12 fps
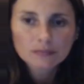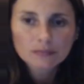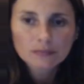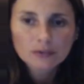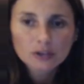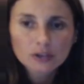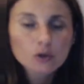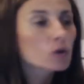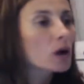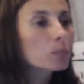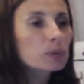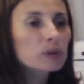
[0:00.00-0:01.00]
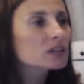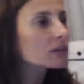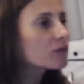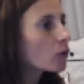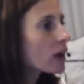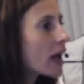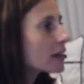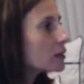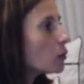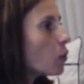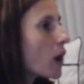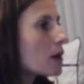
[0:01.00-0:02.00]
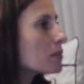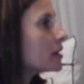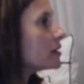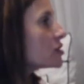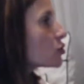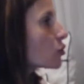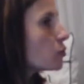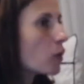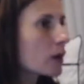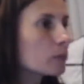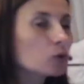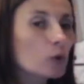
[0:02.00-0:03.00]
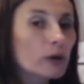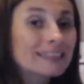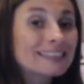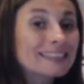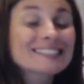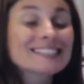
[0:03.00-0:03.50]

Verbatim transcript: Yes. you completely forgot why am I in this room, what I'm doing.